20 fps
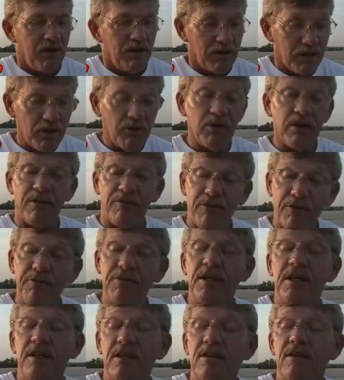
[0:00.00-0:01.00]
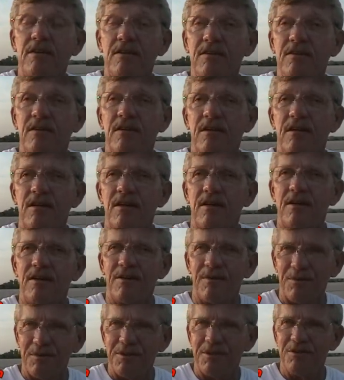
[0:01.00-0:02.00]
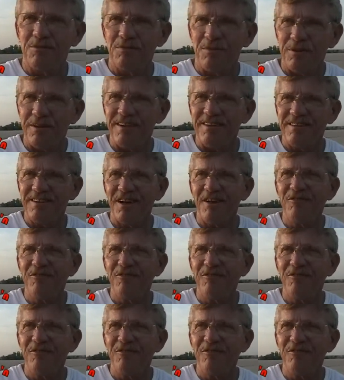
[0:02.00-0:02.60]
Literally 15 years with this place.